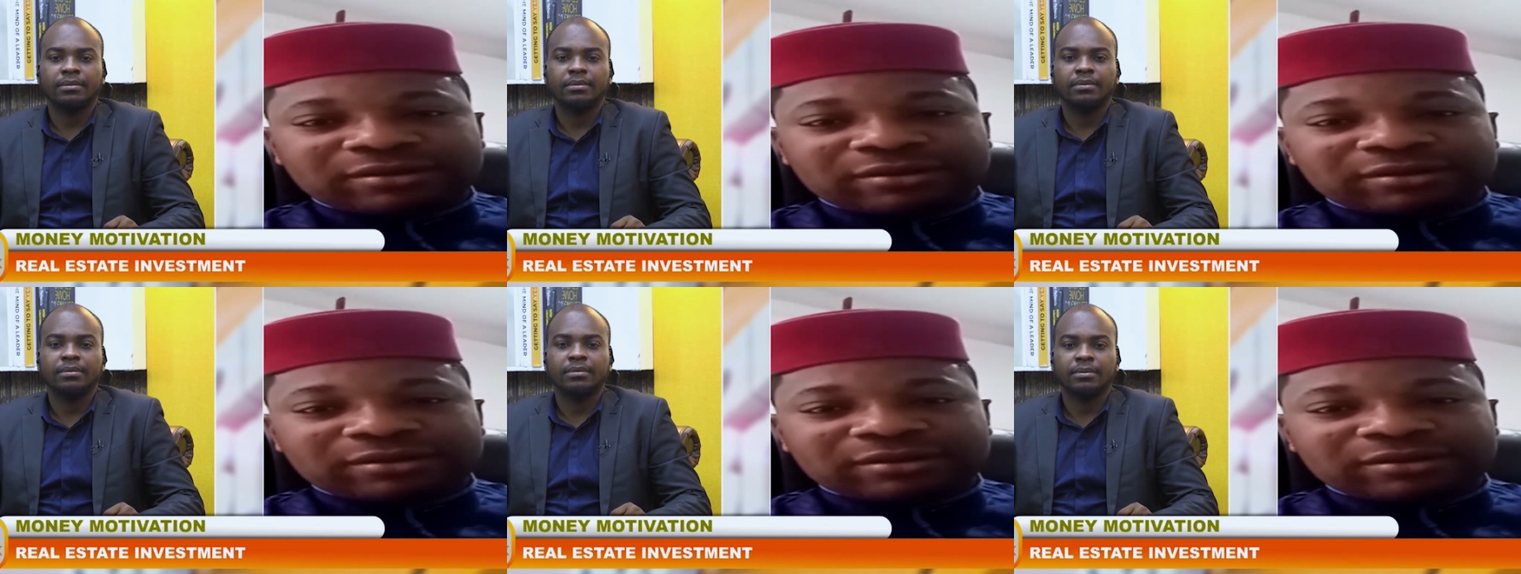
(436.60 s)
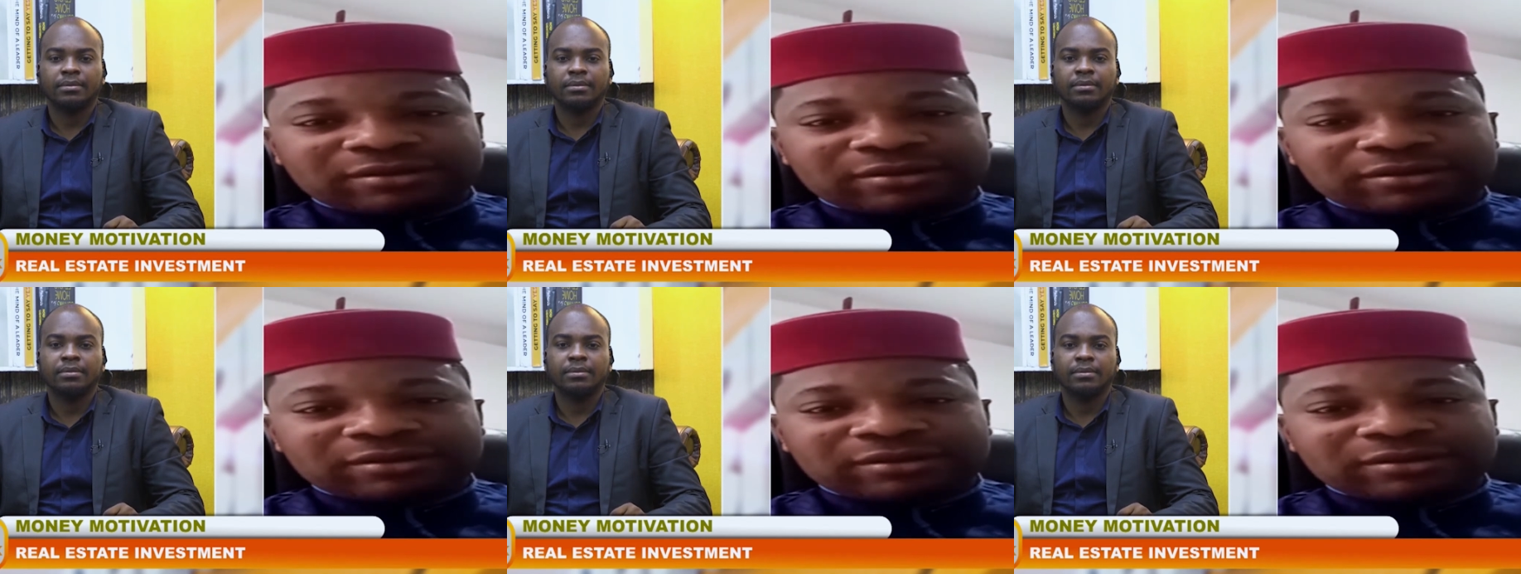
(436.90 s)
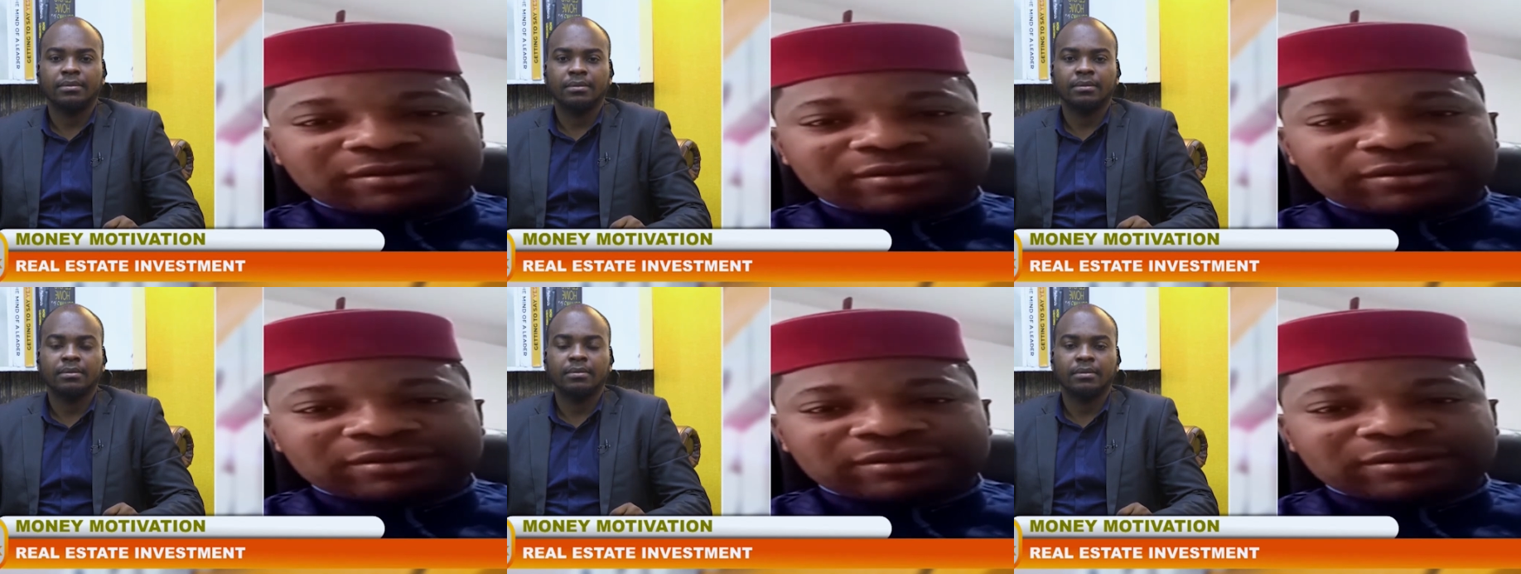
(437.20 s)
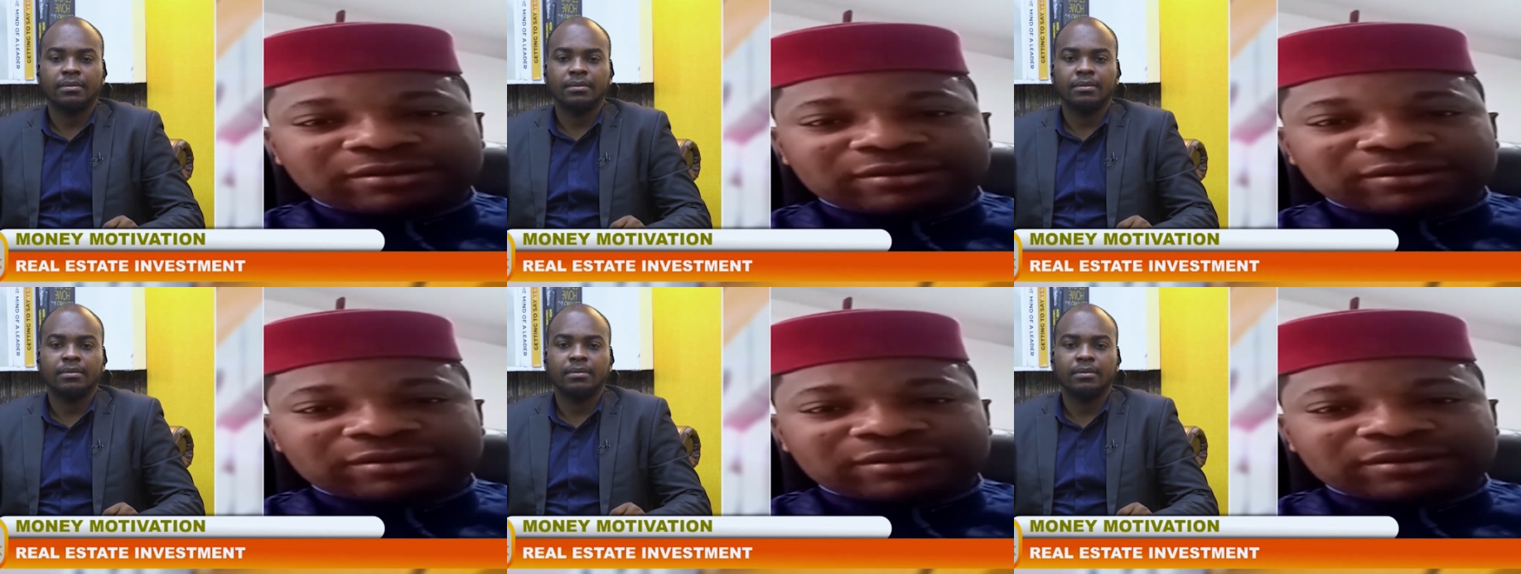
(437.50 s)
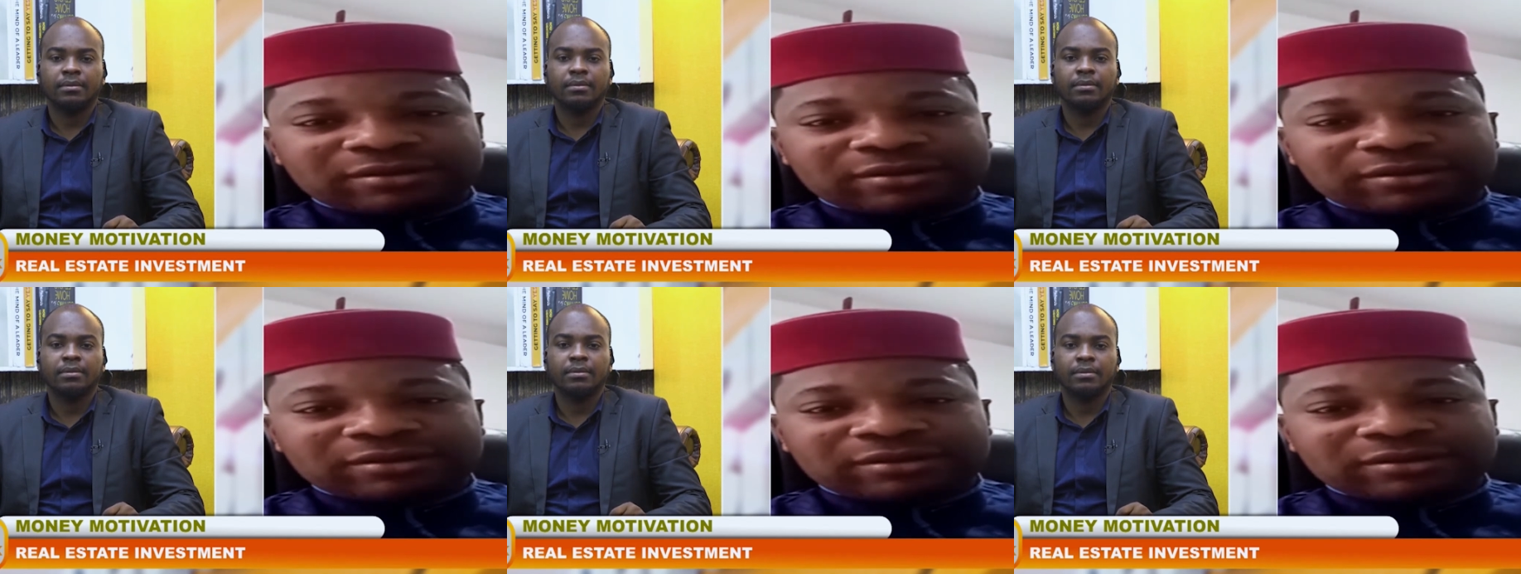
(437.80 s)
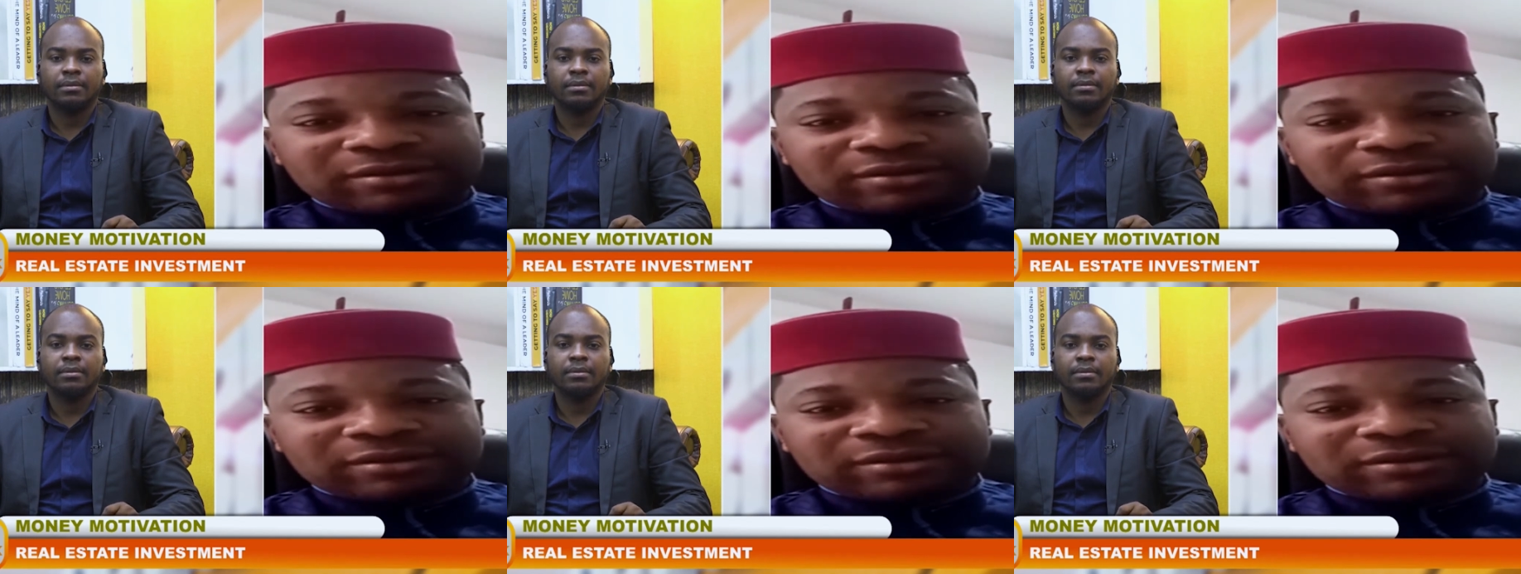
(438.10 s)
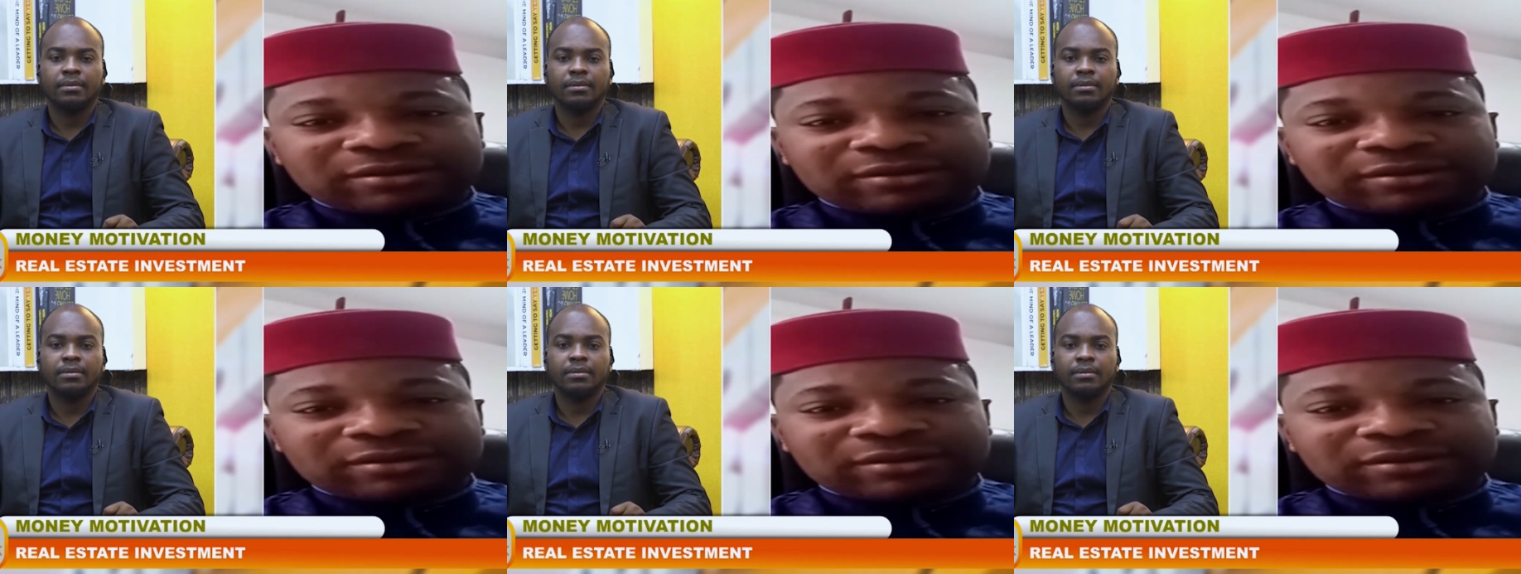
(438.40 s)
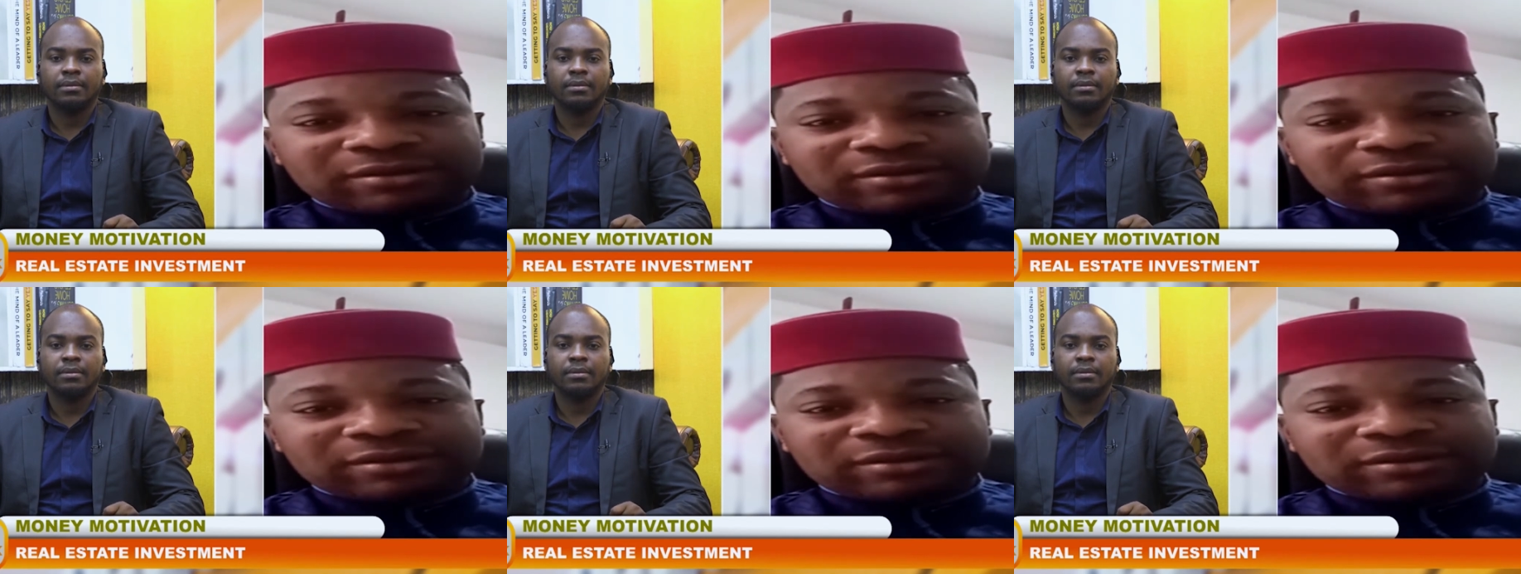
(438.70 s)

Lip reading: (silence)